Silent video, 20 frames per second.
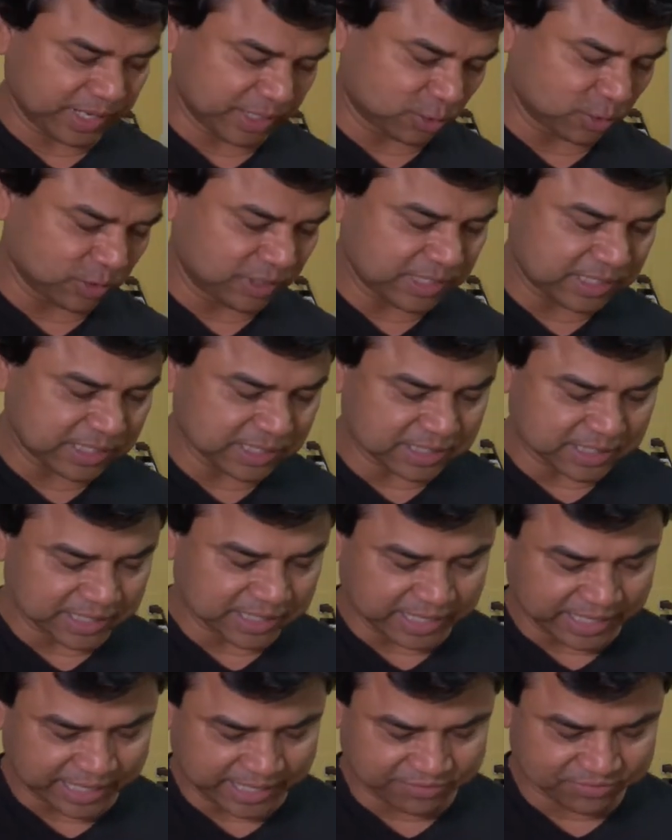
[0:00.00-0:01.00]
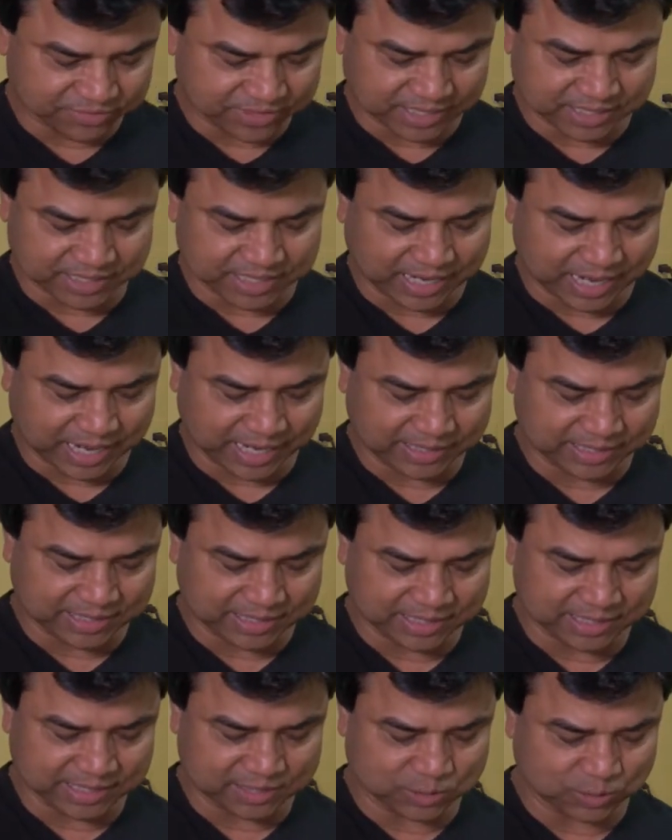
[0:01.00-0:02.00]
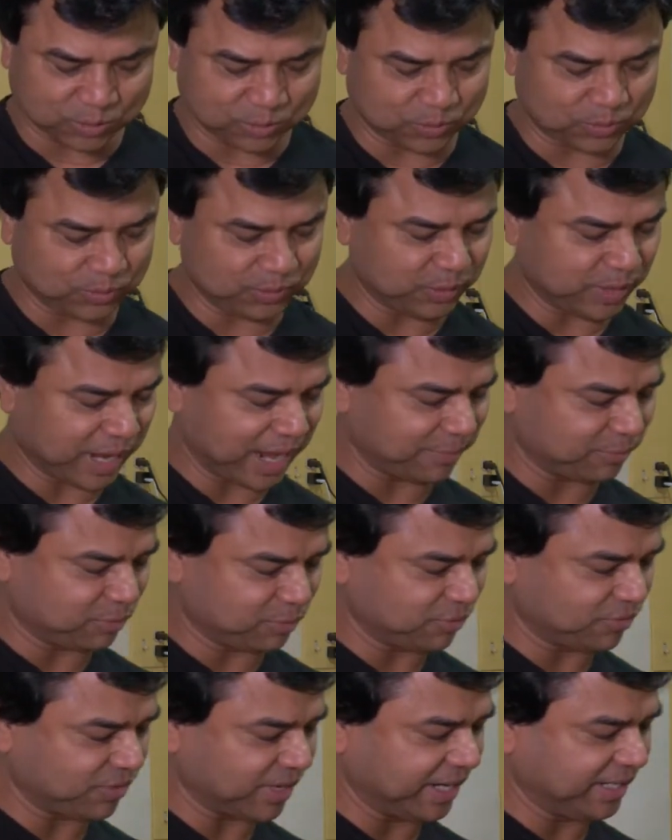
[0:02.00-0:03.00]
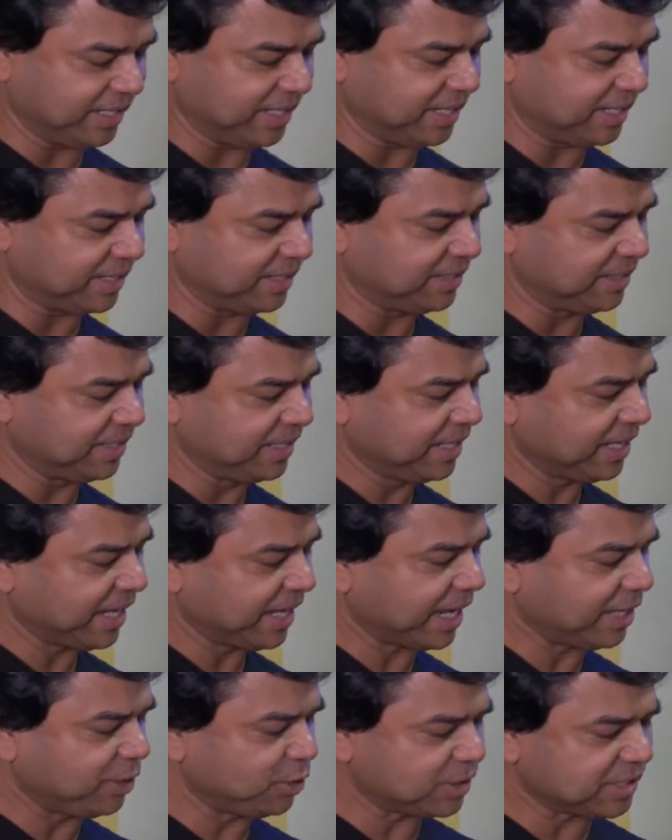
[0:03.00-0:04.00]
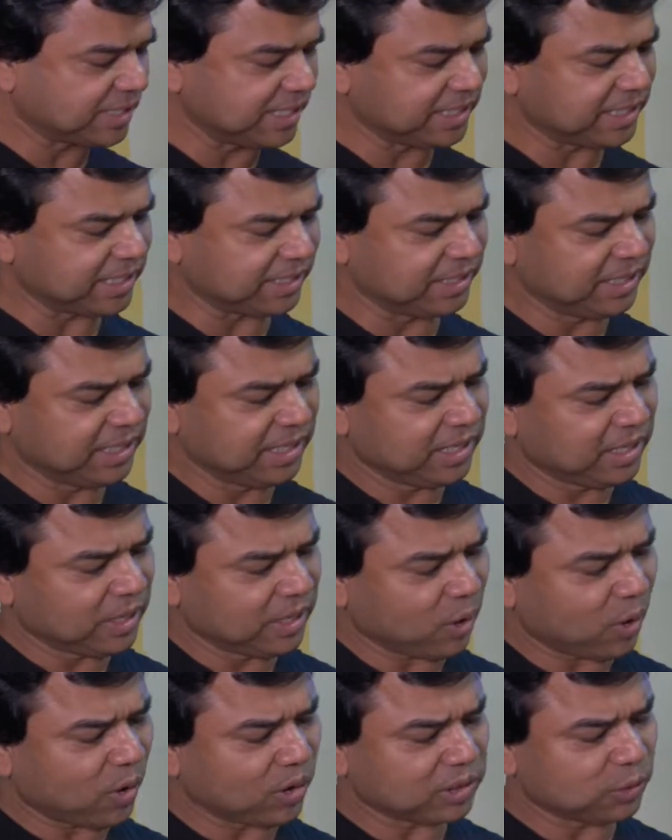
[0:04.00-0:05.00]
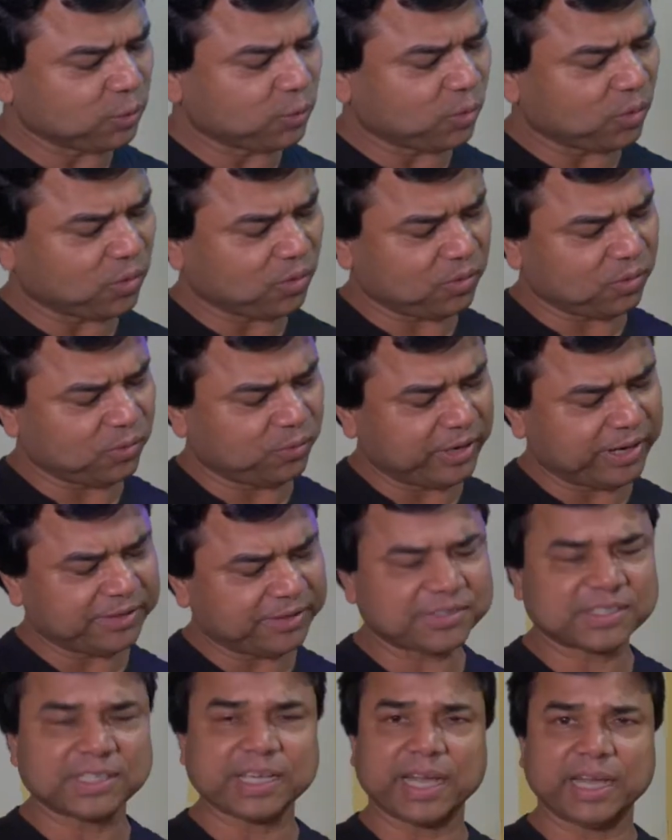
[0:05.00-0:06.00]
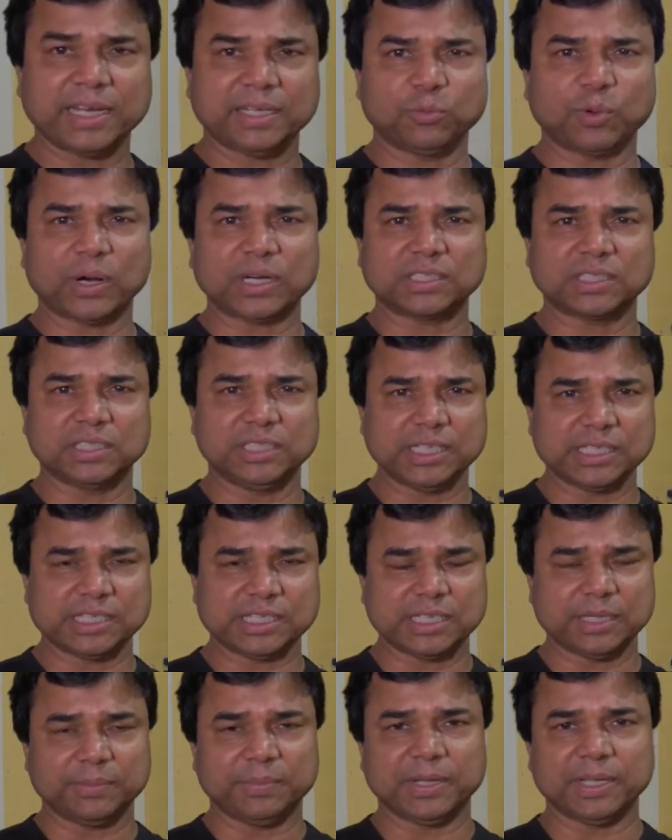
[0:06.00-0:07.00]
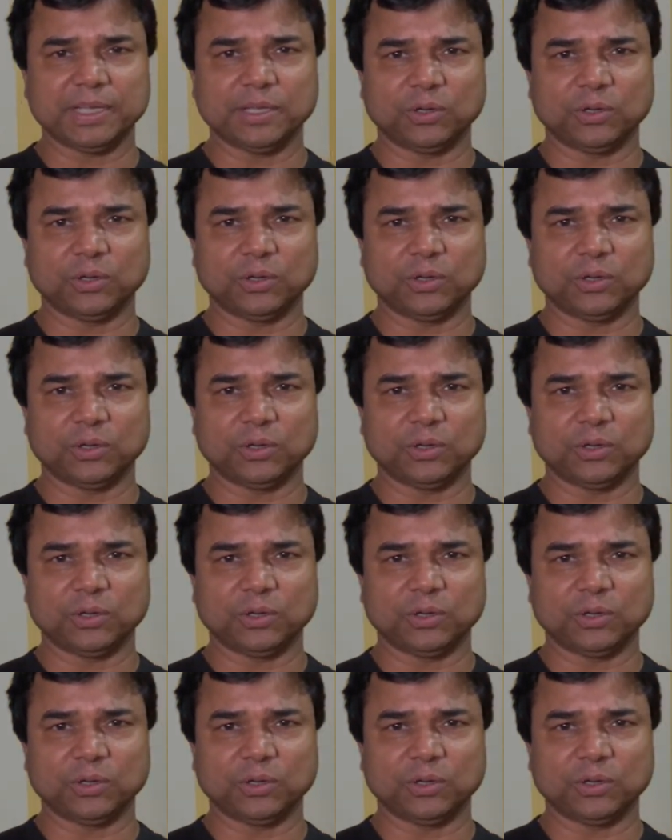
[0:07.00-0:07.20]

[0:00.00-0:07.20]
so this is the left and right end, so you have to find there. And you see the on the website, what's deceiving,